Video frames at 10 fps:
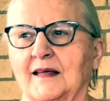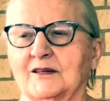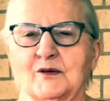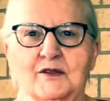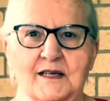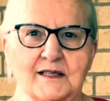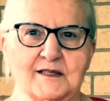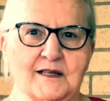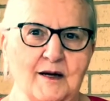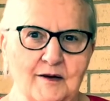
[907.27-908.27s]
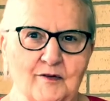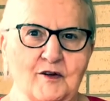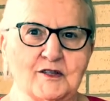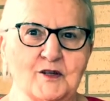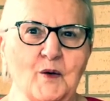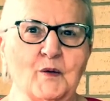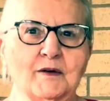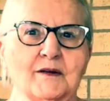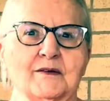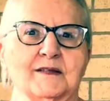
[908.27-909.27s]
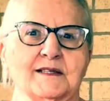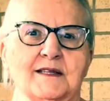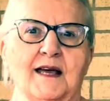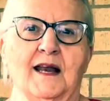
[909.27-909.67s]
do things kind of on his own, you know, this and that.